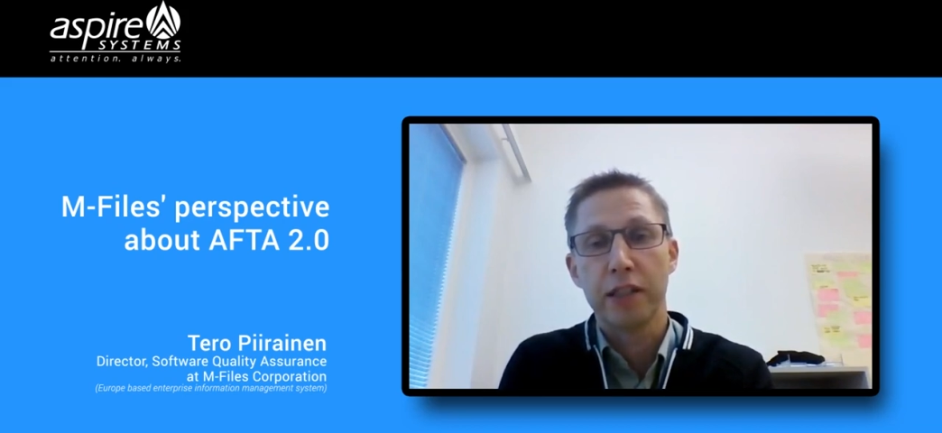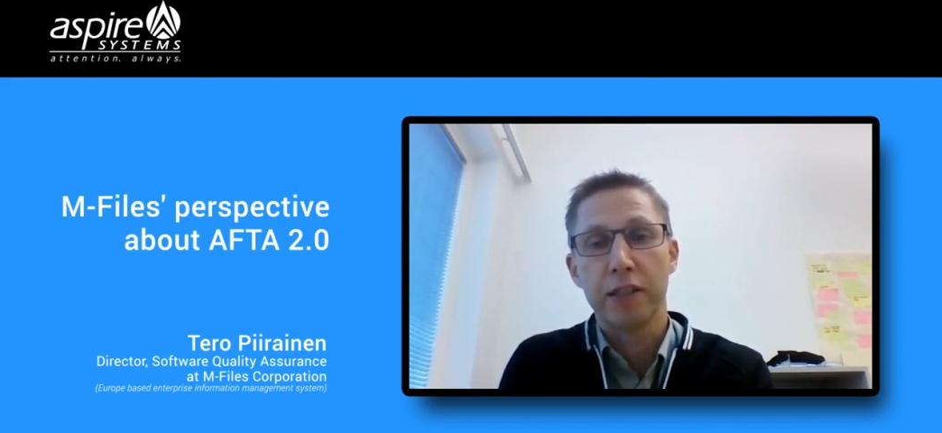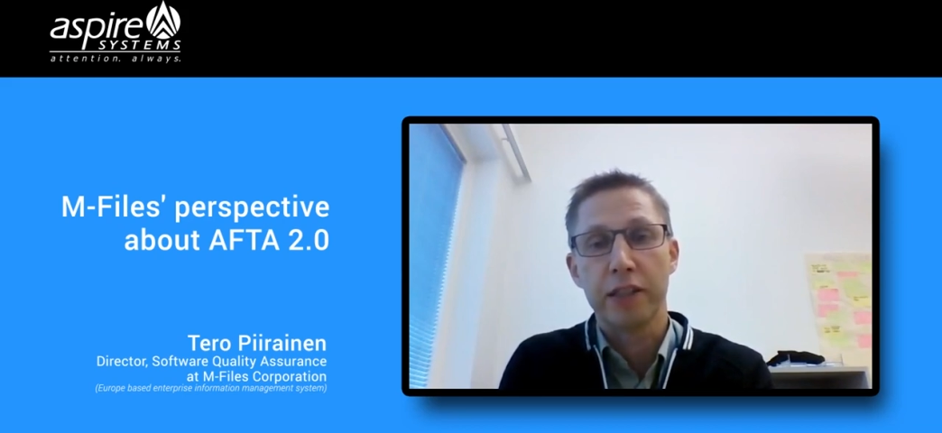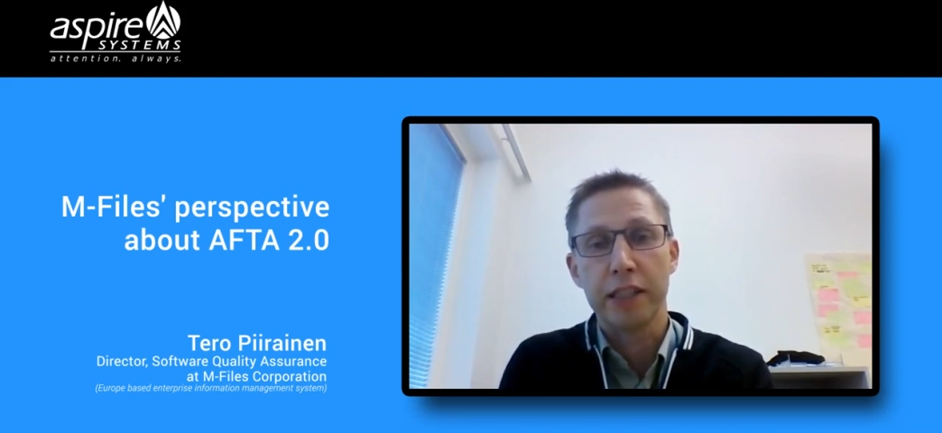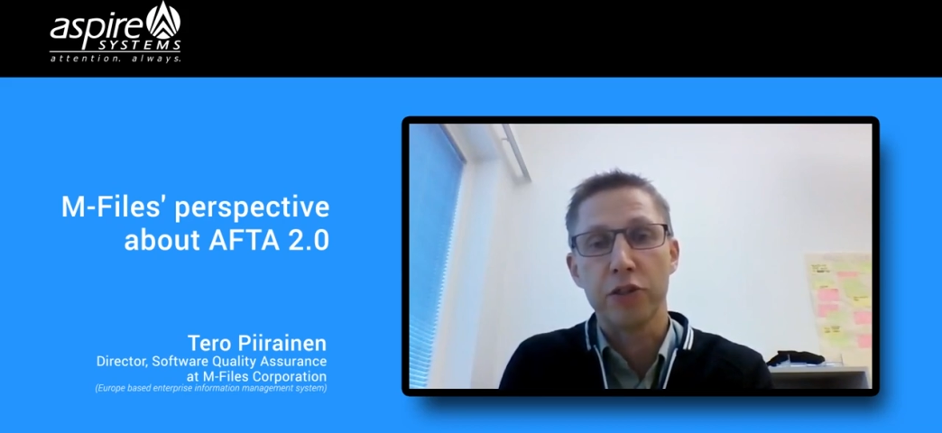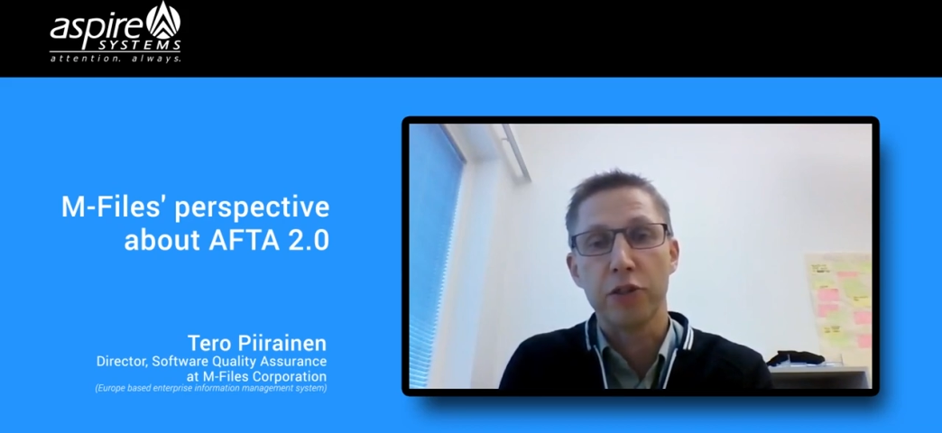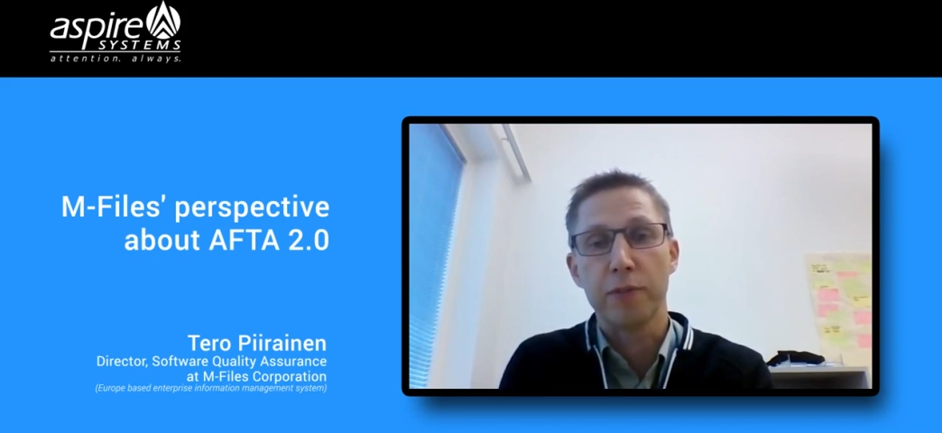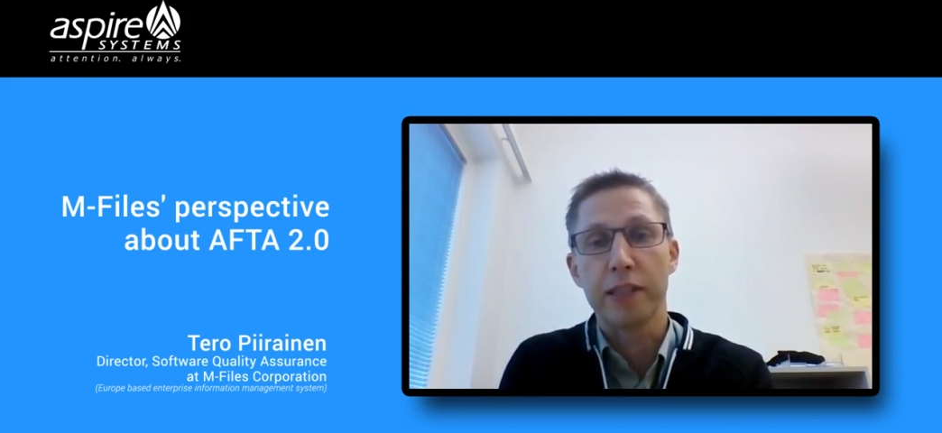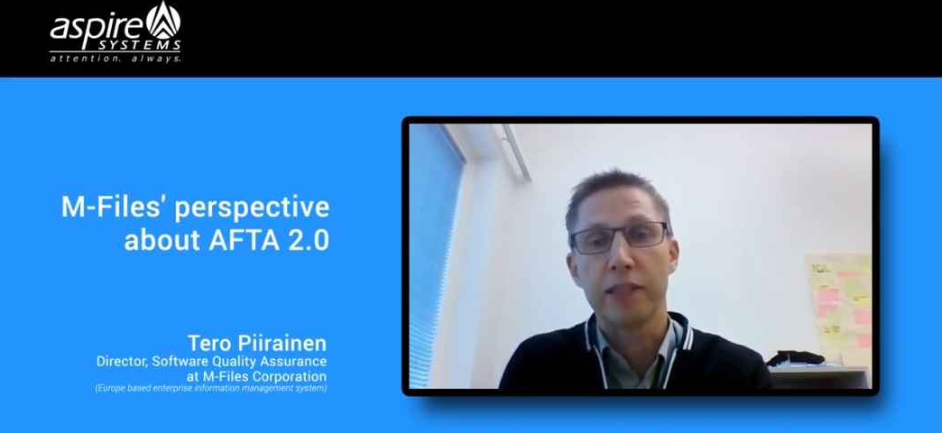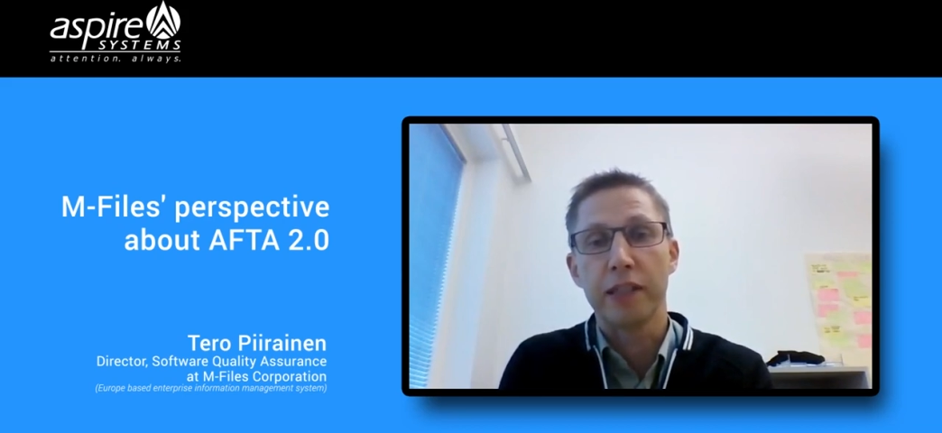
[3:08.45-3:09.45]
the test
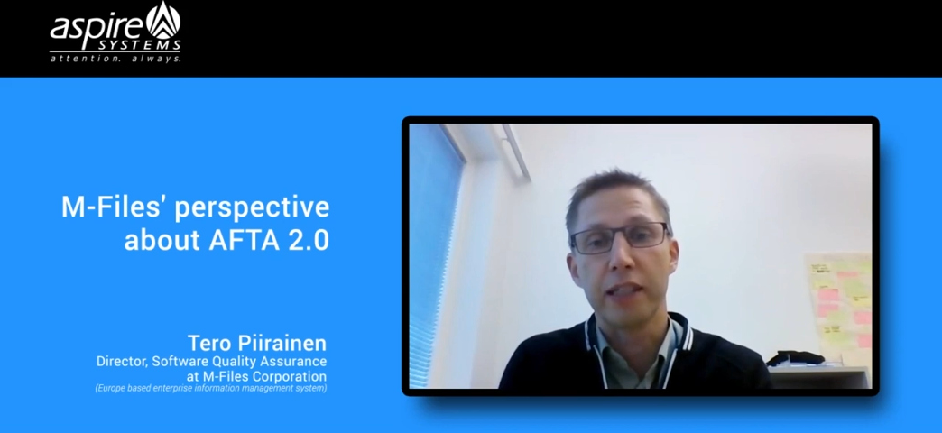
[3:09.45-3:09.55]
automation